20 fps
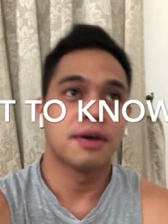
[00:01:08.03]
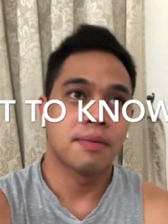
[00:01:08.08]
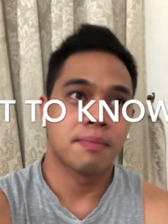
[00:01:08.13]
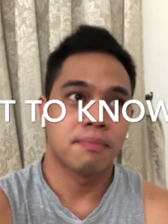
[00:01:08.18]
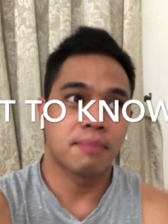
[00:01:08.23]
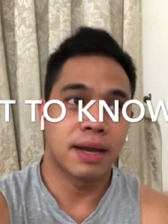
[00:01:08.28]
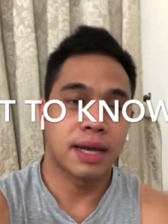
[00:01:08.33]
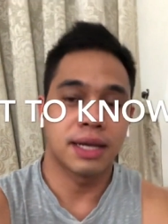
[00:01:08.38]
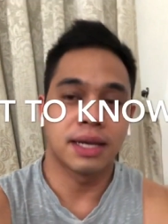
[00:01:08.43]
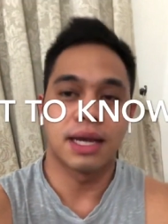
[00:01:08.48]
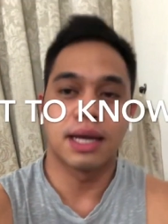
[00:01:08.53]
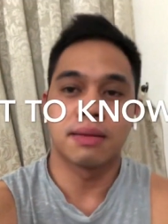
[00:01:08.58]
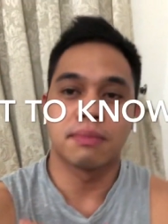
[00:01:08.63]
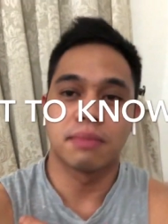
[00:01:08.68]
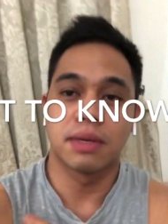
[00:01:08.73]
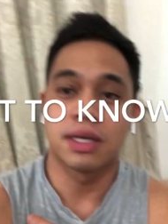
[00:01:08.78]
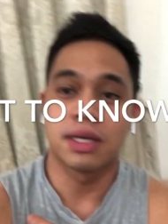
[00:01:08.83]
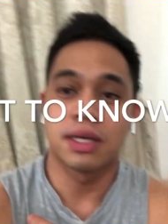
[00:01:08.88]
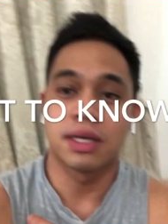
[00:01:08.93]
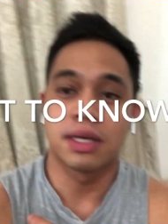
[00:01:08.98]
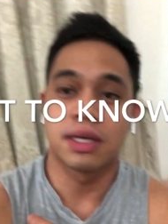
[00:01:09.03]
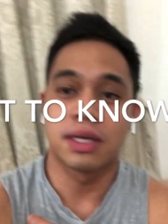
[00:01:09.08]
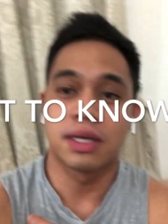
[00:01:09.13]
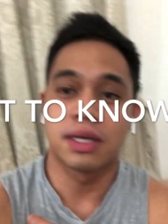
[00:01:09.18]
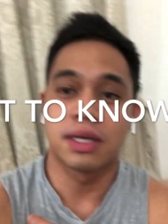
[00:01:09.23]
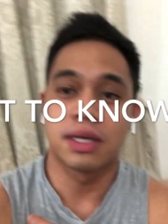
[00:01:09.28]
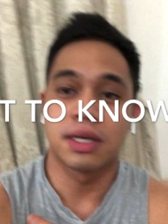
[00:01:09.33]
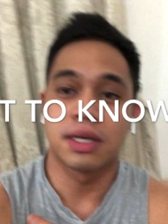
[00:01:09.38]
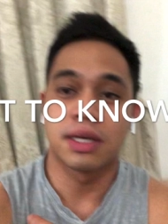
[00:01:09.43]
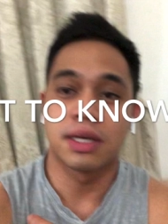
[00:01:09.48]
My name
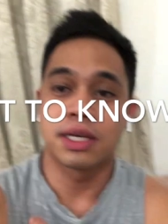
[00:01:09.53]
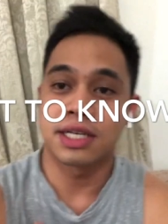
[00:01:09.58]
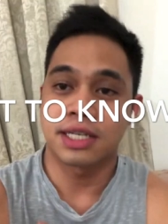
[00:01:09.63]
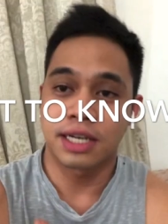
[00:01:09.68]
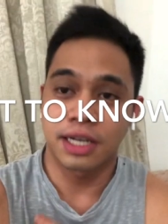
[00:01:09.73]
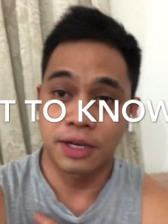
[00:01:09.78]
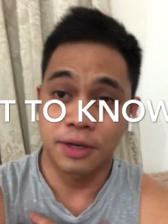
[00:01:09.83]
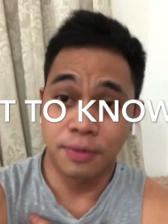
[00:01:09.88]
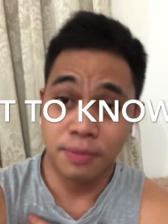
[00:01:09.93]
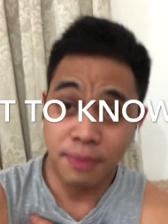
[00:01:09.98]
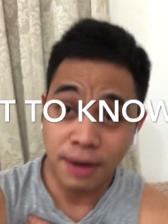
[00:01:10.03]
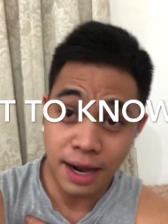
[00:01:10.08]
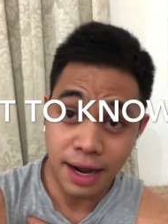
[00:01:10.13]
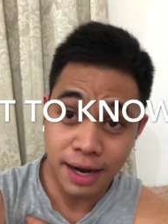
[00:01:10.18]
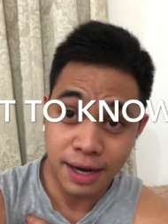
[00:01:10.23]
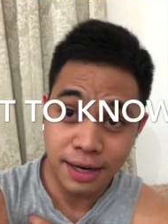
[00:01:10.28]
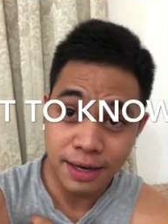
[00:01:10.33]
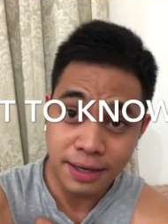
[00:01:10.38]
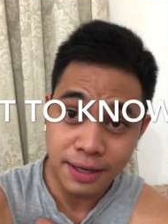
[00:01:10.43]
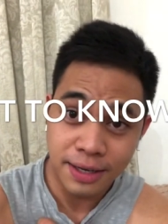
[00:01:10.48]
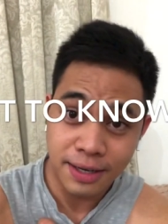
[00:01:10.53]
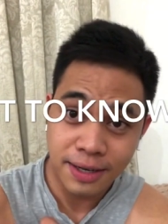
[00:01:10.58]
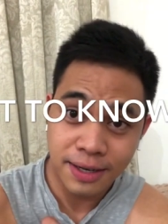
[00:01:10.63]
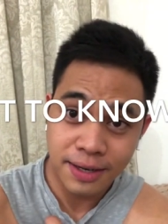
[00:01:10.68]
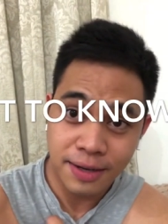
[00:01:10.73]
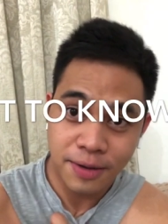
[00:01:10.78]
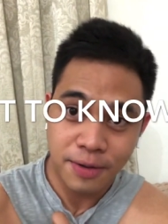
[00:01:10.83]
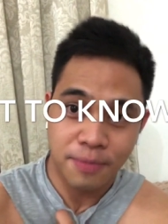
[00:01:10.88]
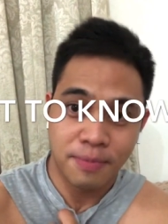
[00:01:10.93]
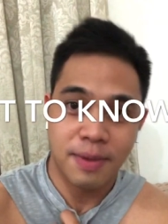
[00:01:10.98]
is Riomar
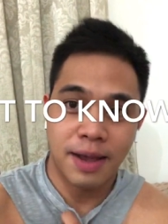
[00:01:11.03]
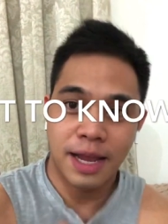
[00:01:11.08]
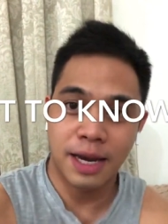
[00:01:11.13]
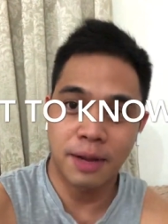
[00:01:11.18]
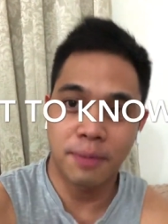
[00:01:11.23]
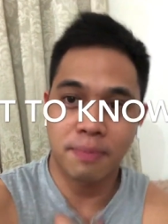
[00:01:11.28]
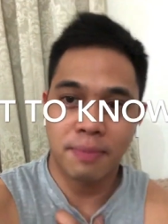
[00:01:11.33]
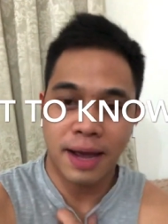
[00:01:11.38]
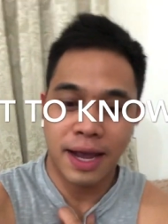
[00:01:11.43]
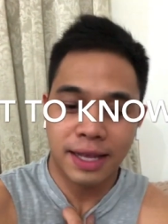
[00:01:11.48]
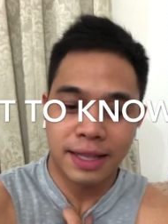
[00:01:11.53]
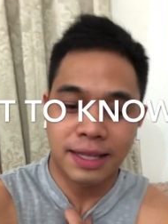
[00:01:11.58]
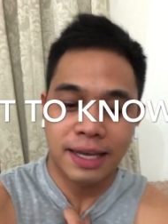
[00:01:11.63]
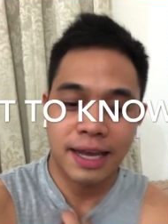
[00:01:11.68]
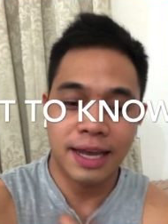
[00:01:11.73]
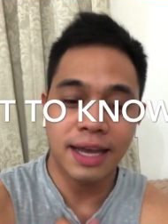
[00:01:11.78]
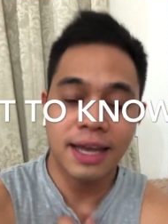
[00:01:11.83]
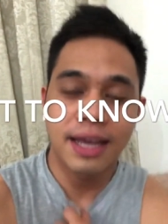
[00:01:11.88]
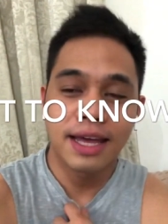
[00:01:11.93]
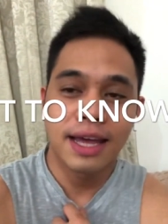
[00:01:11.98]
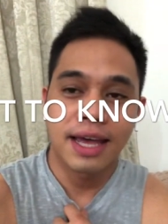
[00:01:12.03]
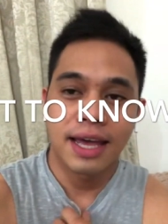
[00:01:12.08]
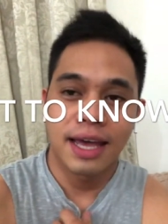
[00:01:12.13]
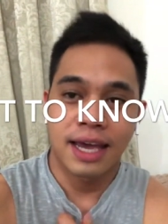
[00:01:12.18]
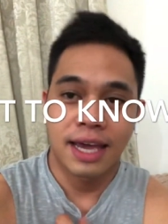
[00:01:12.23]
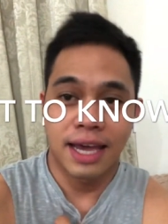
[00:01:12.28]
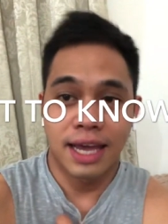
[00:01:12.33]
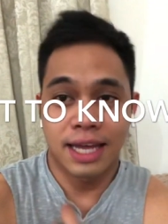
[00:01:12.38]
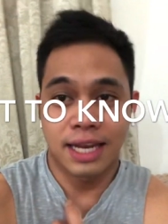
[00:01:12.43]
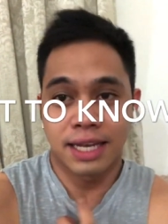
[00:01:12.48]
Malipaite,
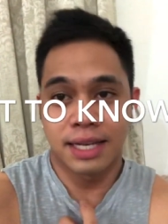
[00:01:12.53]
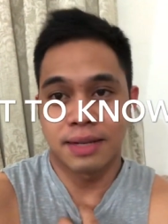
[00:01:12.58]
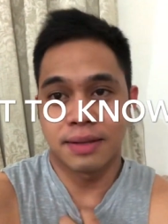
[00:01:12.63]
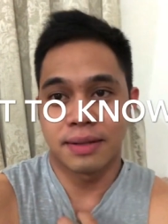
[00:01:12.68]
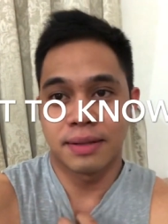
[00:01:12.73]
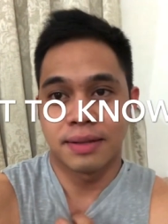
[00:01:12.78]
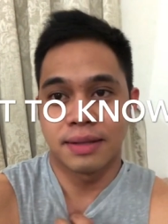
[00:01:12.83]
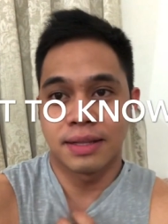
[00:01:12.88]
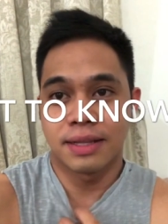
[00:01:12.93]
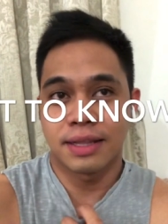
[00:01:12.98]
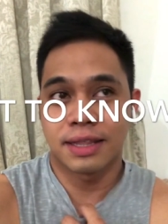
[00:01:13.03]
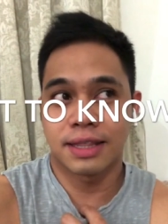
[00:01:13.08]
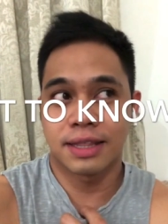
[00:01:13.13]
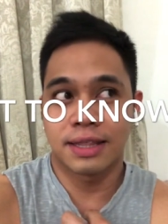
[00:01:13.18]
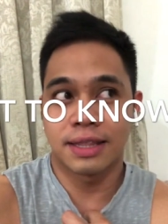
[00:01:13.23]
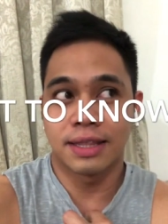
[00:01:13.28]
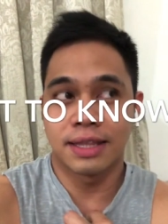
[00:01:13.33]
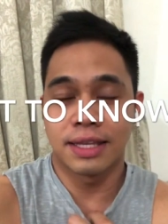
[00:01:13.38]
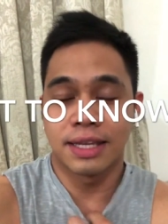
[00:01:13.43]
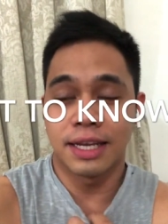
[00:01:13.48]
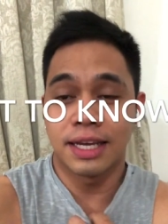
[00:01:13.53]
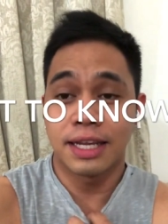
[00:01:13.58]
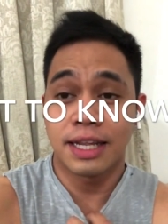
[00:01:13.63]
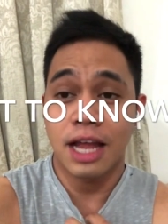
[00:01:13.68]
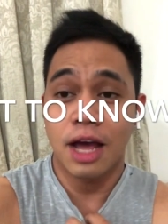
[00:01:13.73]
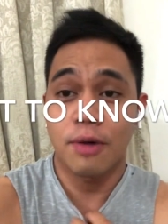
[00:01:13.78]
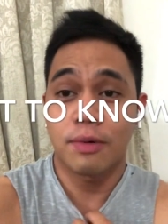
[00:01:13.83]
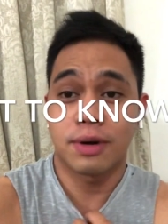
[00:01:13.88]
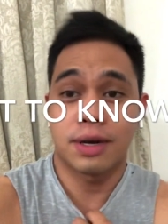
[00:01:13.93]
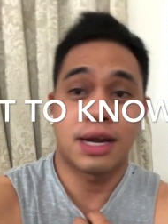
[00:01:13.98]
and in
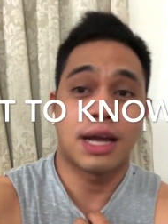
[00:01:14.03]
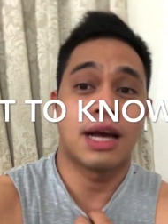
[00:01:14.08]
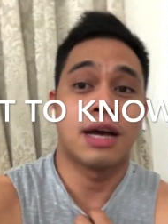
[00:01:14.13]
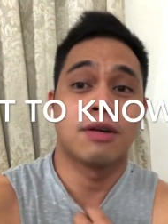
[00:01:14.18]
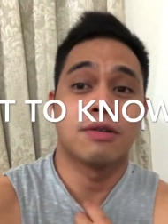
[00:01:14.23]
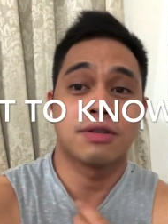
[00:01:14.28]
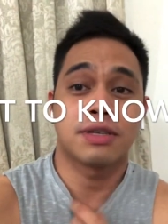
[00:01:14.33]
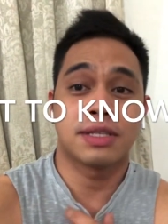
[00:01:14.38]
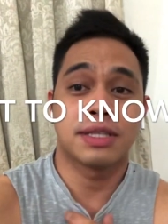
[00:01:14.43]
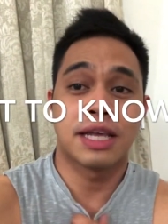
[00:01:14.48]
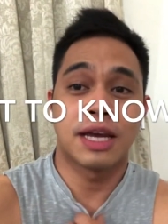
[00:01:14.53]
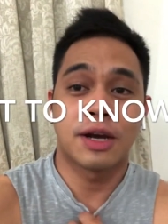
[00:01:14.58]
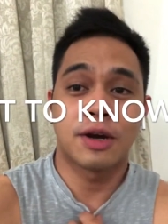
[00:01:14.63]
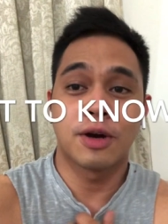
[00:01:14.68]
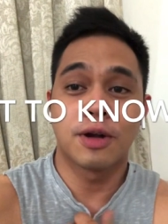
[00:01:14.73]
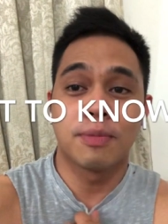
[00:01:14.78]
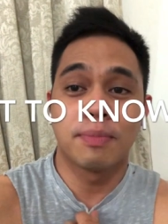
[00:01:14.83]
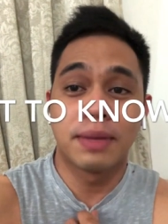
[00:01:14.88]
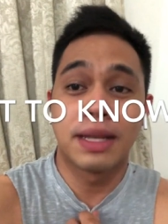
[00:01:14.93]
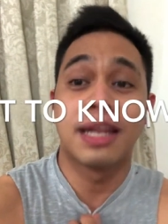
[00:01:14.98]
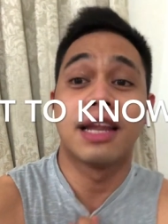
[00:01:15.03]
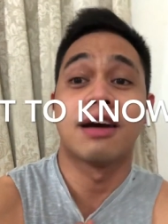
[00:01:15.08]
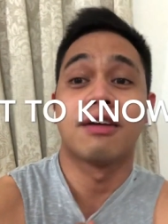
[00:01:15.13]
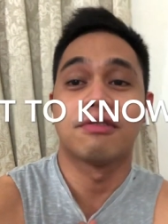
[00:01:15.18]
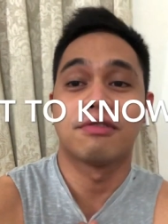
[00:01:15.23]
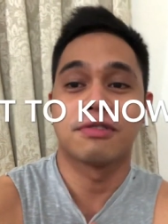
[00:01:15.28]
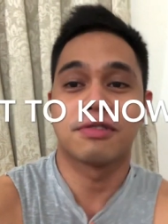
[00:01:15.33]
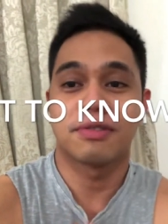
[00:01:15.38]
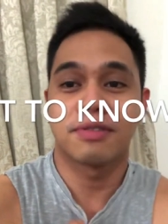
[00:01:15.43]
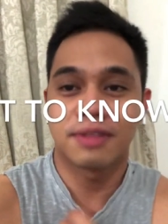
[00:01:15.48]
our house they call me
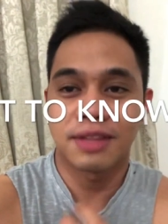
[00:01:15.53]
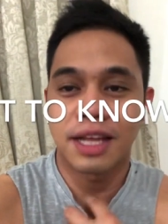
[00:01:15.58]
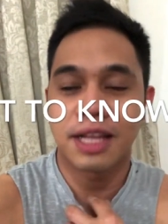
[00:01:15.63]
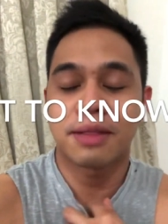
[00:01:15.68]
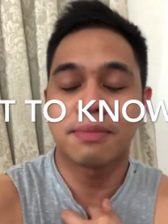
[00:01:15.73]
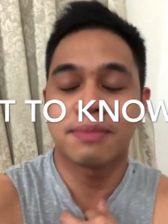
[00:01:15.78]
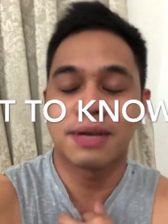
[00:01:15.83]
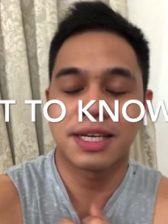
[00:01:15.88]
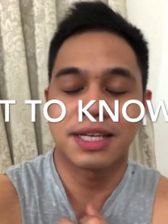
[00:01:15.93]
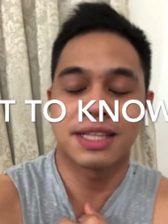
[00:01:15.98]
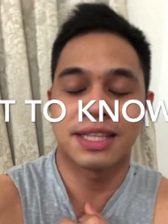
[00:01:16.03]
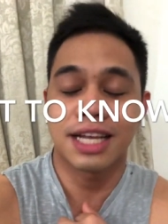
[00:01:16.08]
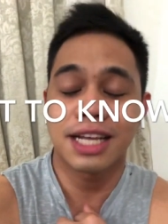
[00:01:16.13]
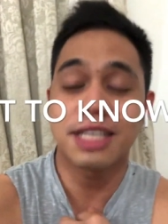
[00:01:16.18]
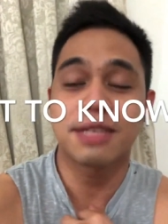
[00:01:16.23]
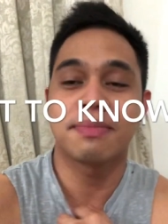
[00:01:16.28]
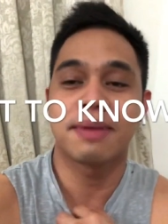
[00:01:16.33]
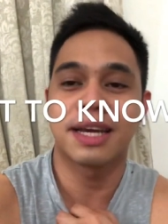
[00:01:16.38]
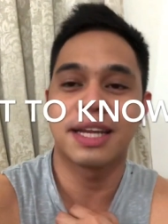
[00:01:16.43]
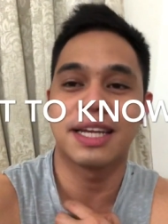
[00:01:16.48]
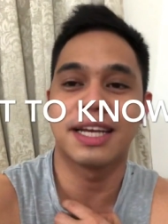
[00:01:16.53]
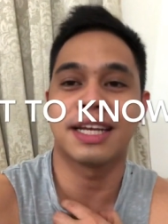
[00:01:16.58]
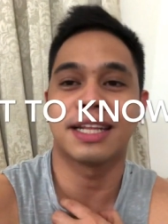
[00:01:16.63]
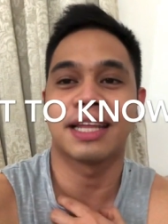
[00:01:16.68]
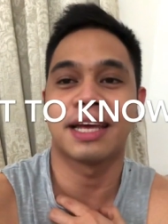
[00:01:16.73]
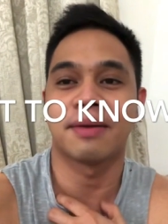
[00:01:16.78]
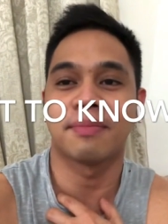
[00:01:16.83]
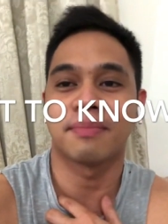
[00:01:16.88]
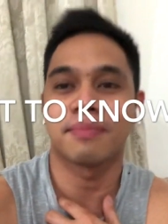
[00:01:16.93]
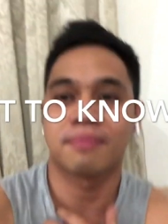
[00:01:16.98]
Love. That's my
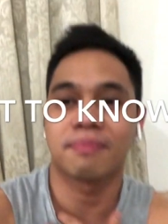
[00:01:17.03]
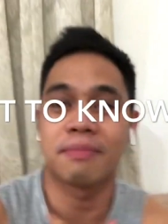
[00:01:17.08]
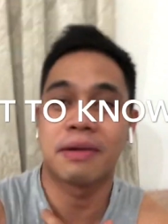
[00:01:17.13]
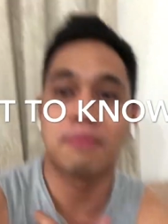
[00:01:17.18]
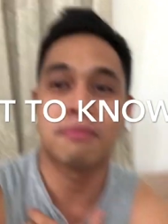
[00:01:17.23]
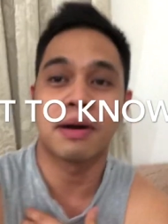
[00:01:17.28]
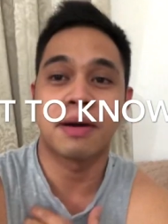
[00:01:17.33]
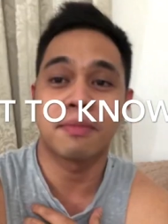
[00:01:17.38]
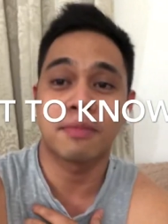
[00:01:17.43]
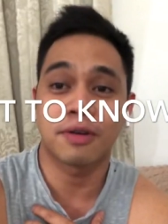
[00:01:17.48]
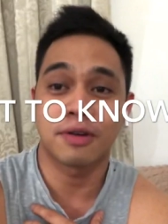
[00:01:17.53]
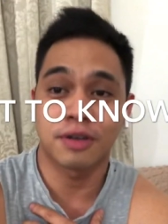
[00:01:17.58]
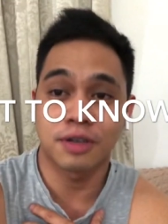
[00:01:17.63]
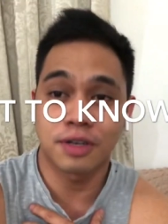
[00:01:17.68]
nickname. My mom